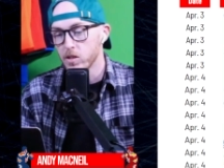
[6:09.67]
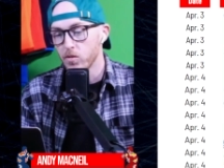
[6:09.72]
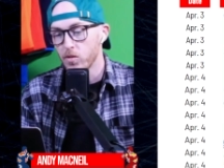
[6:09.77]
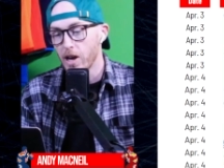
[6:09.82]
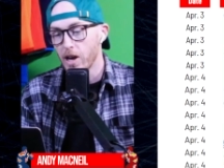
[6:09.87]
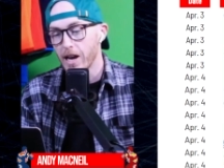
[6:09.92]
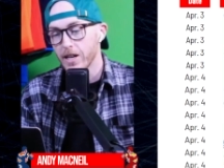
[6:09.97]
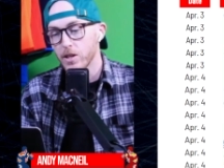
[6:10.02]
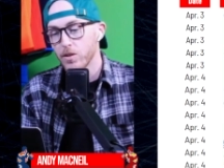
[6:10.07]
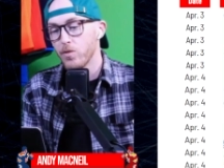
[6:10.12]
In
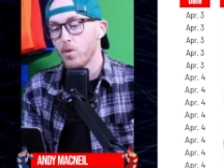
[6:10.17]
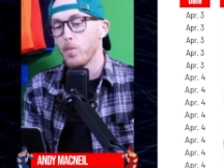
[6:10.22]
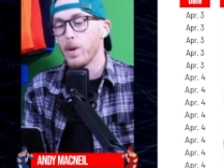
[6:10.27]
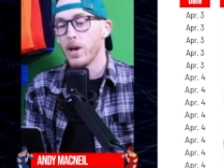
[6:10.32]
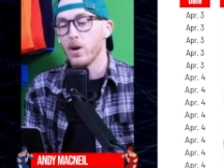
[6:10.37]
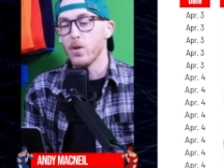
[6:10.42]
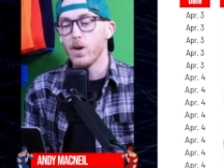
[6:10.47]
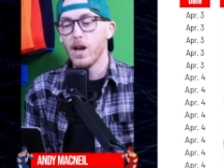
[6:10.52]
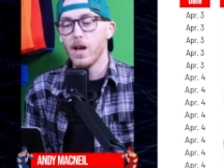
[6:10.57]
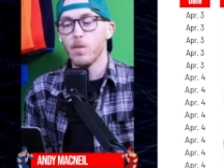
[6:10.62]
fact, if a
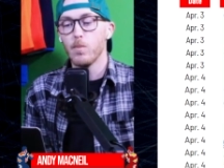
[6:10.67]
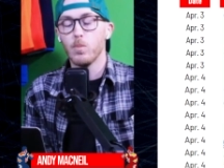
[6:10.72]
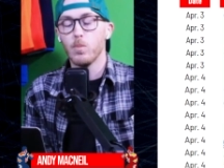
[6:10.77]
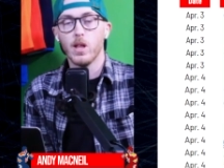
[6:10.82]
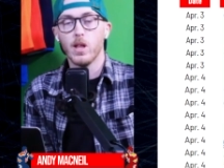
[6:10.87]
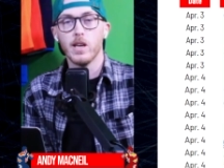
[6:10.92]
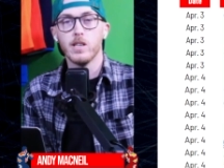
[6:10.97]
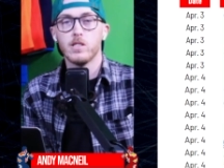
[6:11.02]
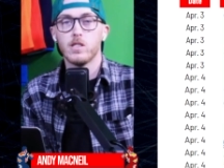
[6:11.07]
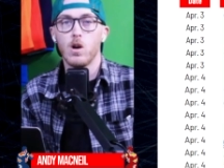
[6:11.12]
bettor had
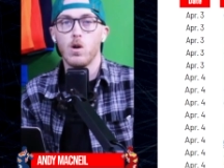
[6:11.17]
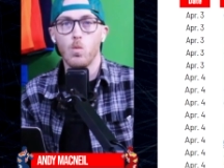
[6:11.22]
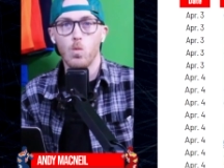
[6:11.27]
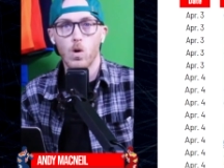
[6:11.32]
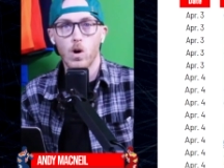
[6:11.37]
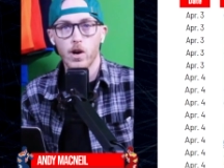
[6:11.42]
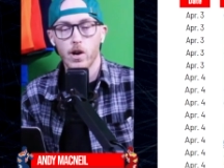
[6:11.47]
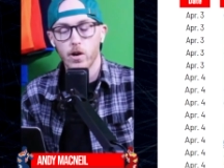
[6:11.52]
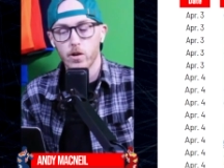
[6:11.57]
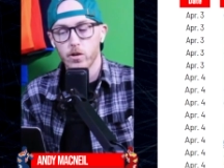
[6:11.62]
placed a
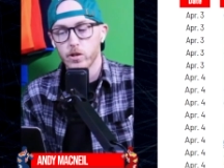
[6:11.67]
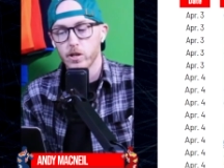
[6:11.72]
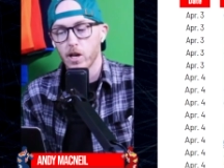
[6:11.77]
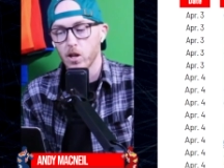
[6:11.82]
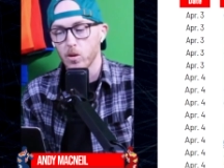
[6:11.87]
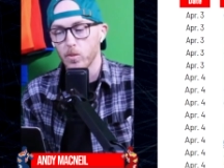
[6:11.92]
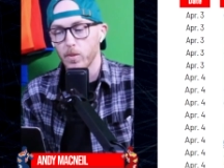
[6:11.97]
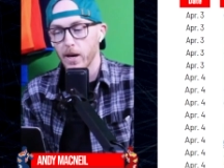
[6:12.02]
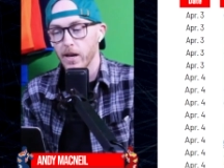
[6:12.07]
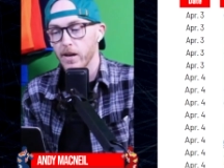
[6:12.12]

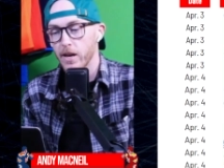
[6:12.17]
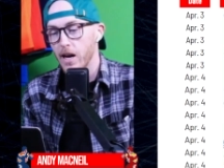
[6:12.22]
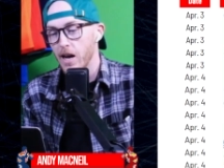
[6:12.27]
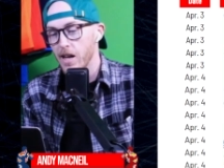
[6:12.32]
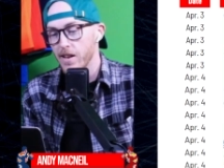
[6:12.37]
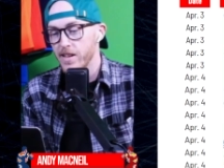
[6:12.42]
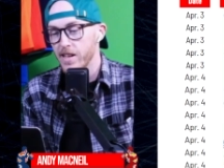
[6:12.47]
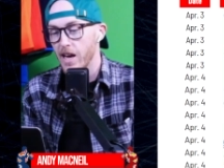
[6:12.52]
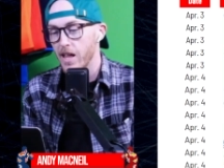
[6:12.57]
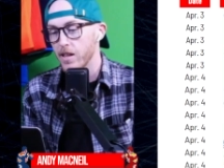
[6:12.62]
$100 bet
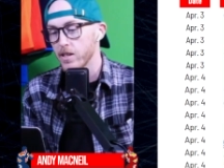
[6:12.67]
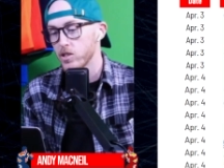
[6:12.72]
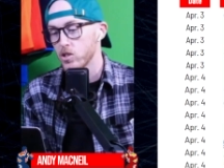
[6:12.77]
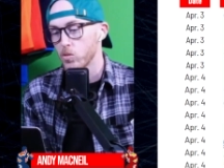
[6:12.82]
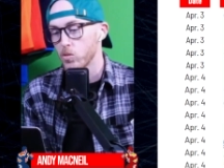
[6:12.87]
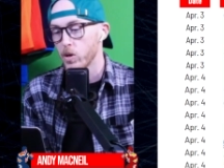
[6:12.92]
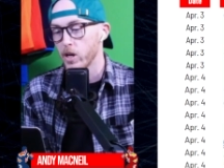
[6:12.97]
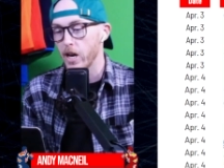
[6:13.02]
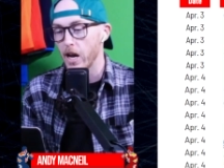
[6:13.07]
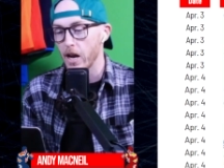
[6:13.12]
on Dallas to
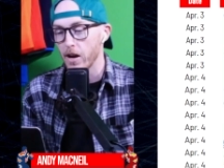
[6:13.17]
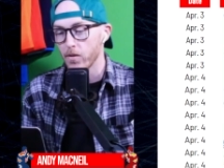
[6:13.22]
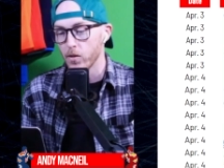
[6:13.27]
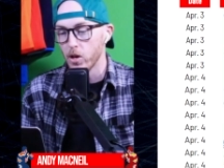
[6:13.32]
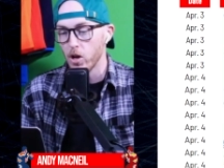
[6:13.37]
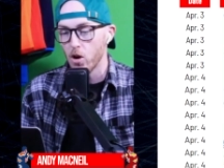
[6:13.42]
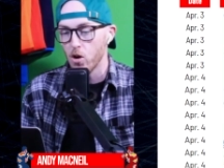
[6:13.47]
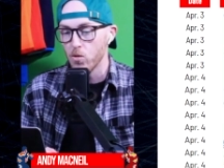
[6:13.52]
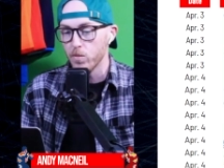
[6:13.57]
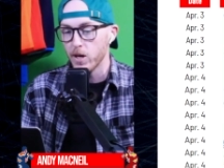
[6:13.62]
win every
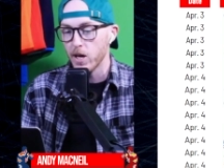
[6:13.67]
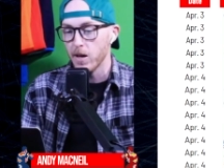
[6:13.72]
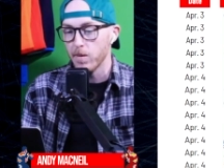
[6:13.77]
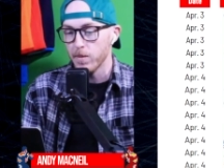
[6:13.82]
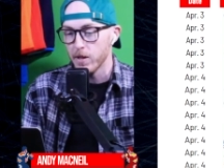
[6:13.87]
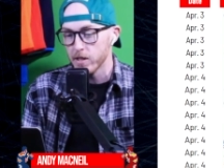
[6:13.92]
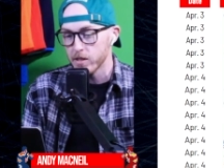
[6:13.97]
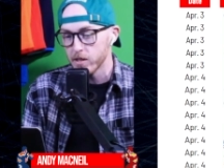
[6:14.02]
home game this